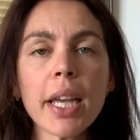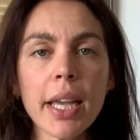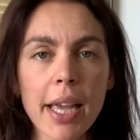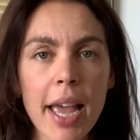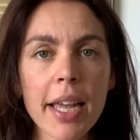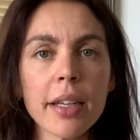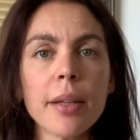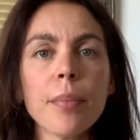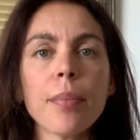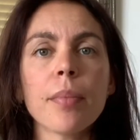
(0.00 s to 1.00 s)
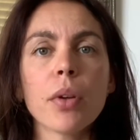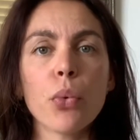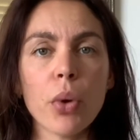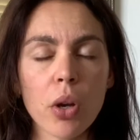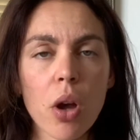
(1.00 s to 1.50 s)
can
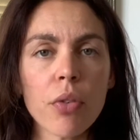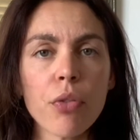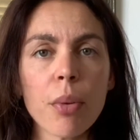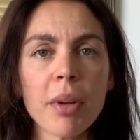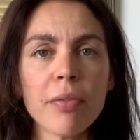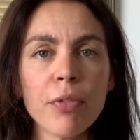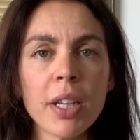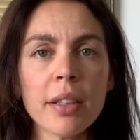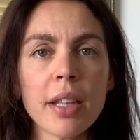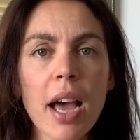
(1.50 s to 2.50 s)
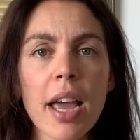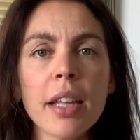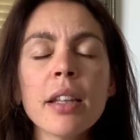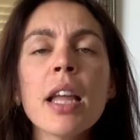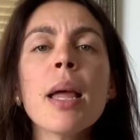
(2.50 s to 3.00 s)
recover from a vegan
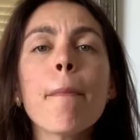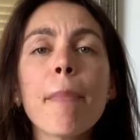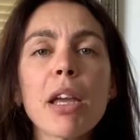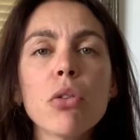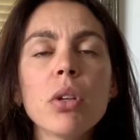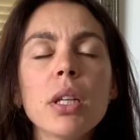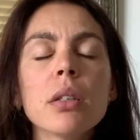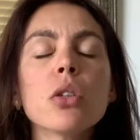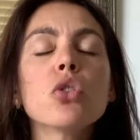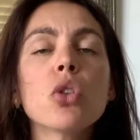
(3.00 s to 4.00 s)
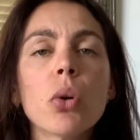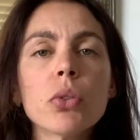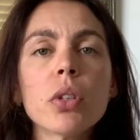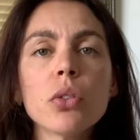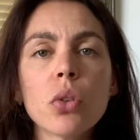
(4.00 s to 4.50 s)
diet, but you need
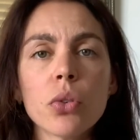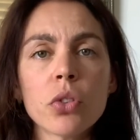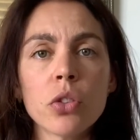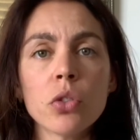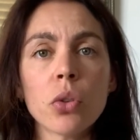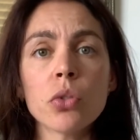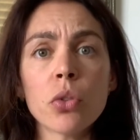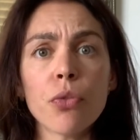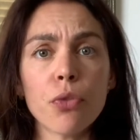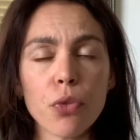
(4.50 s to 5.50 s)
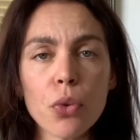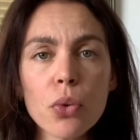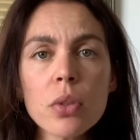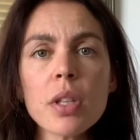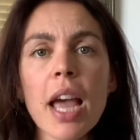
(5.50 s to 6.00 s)
tons and tons and tons of
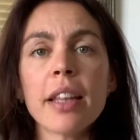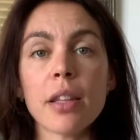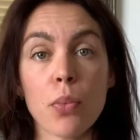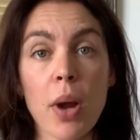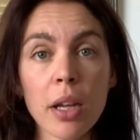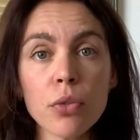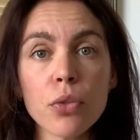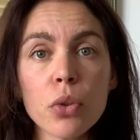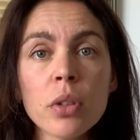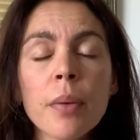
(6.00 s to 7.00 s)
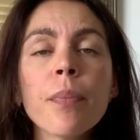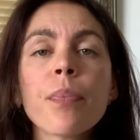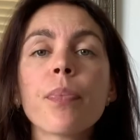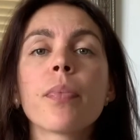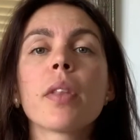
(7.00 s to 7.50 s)
foods and the right food
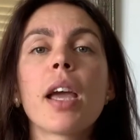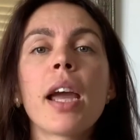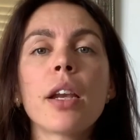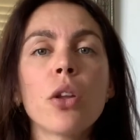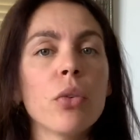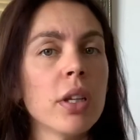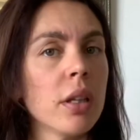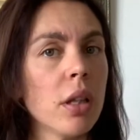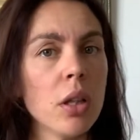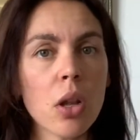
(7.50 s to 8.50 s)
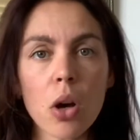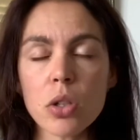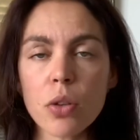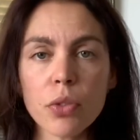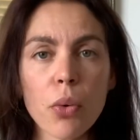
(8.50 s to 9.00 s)
and you need
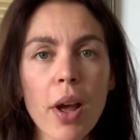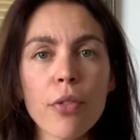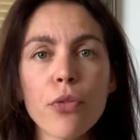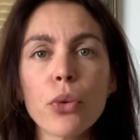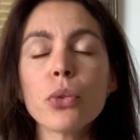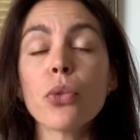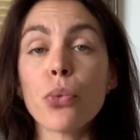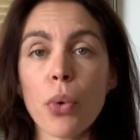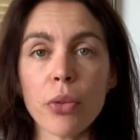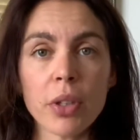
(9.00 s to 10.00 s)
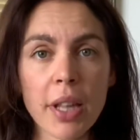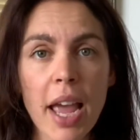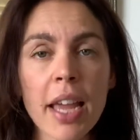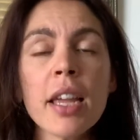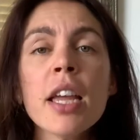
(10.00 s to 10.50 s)
lots of the right food throughout the
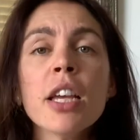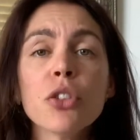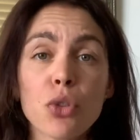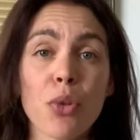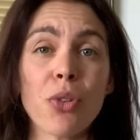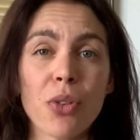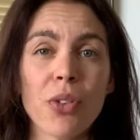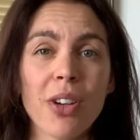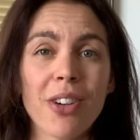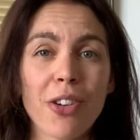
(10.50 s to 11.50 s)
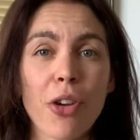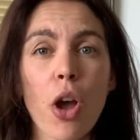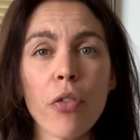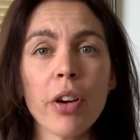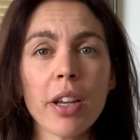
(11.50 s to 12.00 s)
day. So uh,
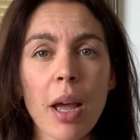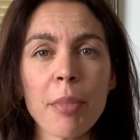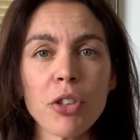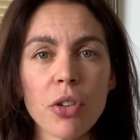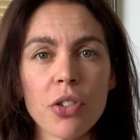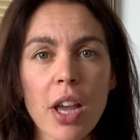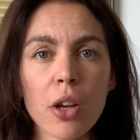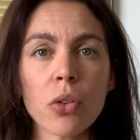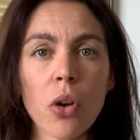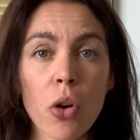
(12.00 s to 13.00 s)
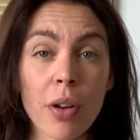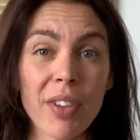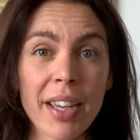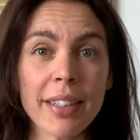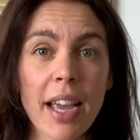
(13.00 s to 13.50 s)
recovering a menstrual cycle on a
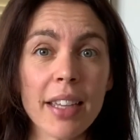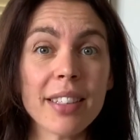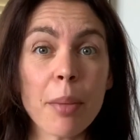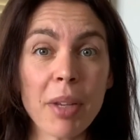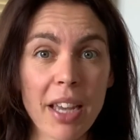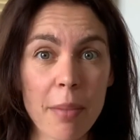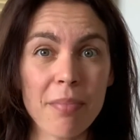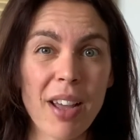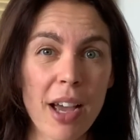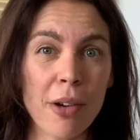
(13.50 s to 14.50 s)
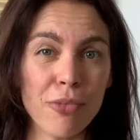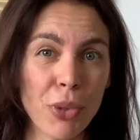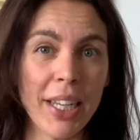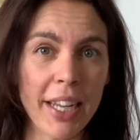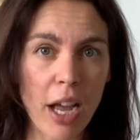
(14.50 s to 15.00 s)
vegan diet can become a,
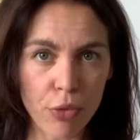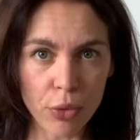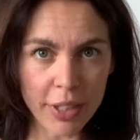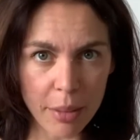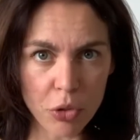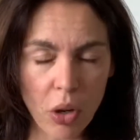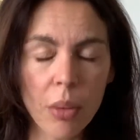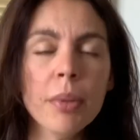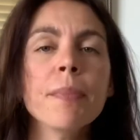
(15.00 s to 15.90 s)
really a full-time job.